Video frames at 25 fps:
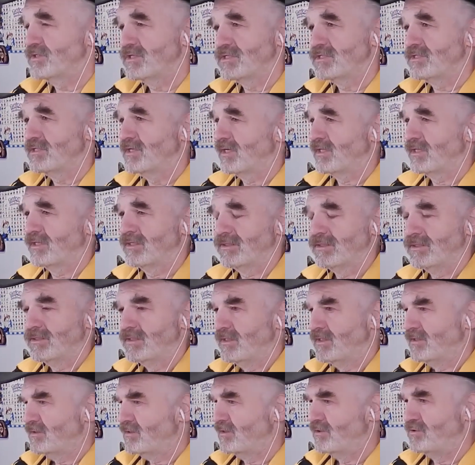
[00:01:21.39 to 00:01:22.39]
It's not a
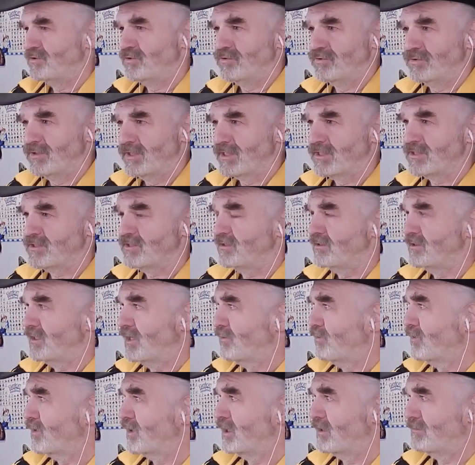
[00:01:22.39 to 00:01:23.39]
to-do list. You're
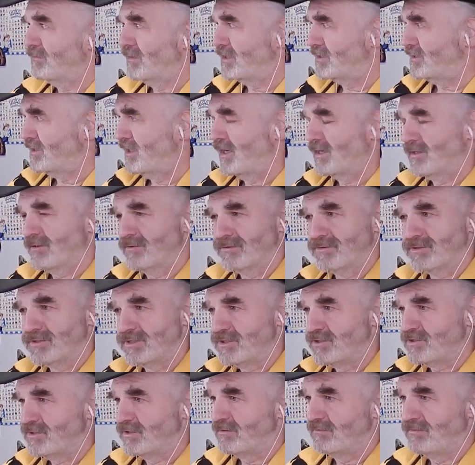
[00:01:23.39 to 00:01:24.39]
not working at McDonald's.
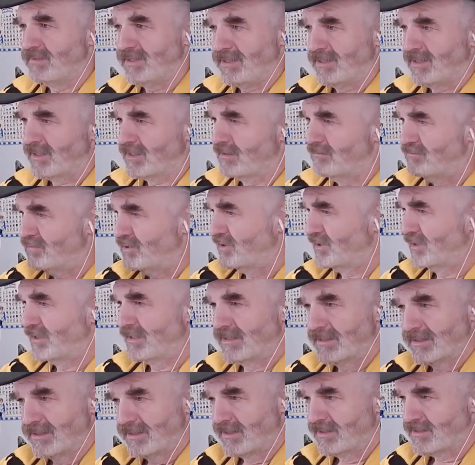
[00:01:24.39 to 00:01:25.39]
It shouldn't be like a
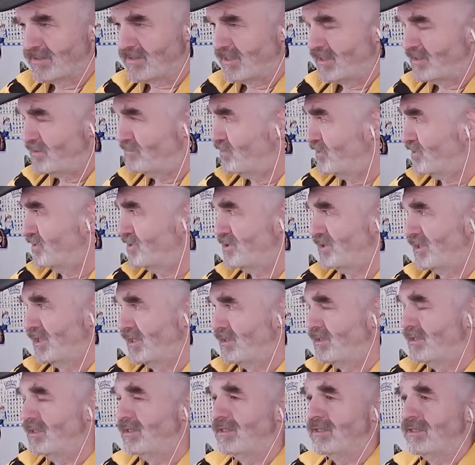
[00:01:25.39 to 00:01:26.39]
bulleted list. That's
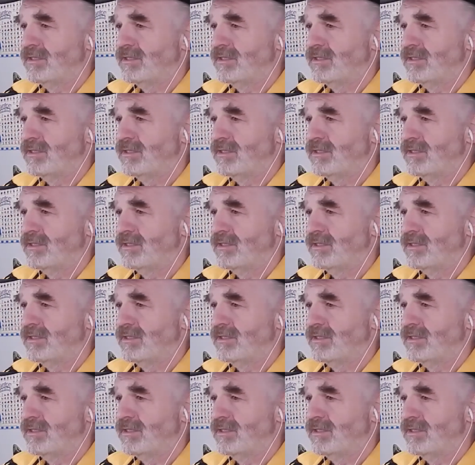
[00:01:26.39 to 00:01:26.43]
bullshit.